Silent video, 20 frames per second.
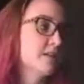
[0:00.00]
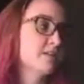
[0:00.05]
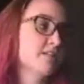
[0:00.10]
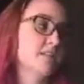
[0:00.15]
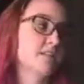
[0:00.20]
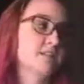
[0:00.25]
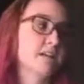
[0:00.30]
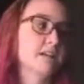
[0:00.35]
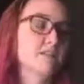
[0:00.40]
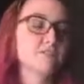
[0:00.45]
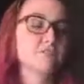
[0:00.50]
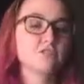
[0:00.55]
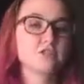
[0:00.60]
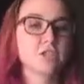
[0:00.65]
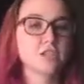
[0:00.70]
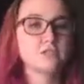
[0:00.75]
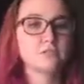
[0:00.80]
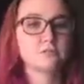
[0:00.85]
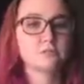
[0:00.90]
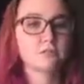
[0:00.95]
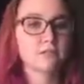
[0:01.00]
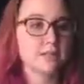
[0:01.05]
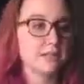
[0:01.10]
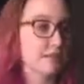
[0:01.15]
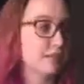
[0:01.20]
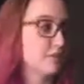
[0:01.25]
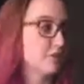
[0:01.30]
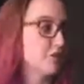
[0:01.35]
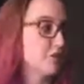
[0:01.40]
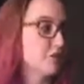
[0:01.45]
Syntax will change between
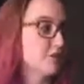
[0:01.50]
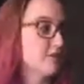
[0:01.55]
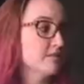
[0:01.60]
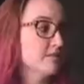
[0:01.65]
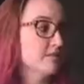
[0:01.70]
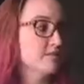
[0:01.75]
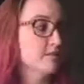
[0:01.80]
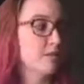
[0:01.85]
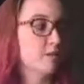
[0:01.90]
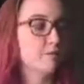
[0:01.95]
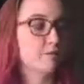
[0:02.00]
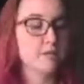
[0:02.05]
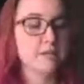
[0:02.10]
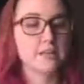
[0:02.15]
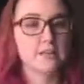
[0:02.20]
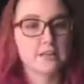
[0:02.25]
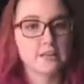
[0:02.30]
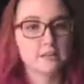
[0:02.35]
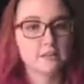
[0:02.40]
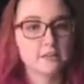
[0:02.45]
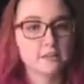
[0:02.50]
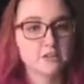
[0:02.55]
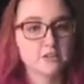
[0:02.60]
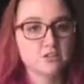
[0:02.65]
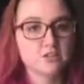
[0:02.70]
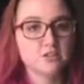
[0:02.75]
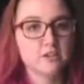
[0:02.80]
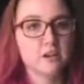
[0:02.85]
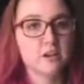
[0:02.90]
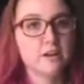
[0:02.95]
languages. So in
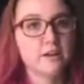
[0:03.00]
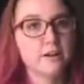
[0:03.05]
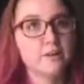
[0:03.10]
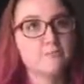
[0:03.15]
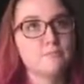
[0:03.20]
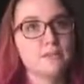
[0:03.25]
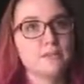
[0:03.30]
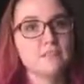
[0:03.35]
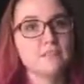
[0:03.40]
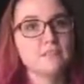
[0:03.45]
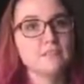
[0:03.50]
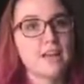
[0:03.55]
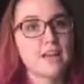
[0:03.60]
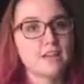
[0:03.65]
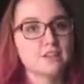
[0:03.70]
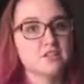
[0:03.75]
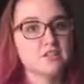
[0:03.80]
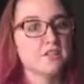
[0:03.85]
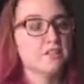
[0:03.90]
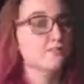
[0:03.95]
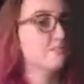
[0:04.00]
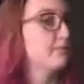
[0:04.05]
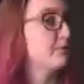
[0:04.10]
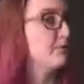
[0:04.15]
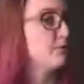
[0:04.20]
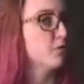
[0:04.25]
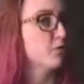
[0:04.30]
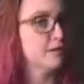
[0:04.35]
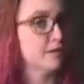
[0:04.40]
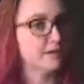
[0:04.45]
English, we use the adjective
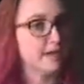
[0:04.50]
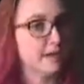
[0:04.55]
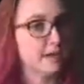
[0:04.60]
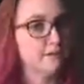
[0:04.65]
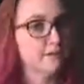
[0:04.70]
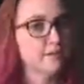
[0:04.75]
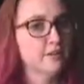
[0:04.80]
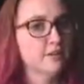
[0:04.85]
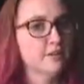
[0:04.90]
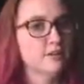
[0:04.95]
before the noun.